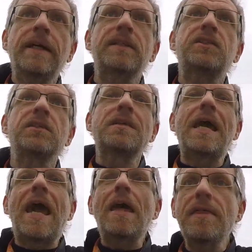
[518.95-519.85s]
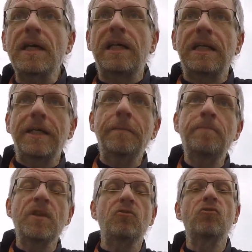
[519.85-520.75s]
It's just ethically
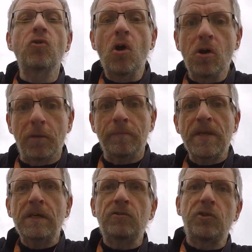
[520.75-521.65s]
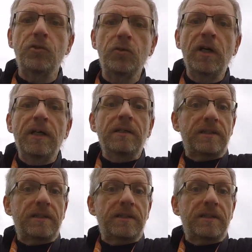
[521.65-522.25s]
wrong to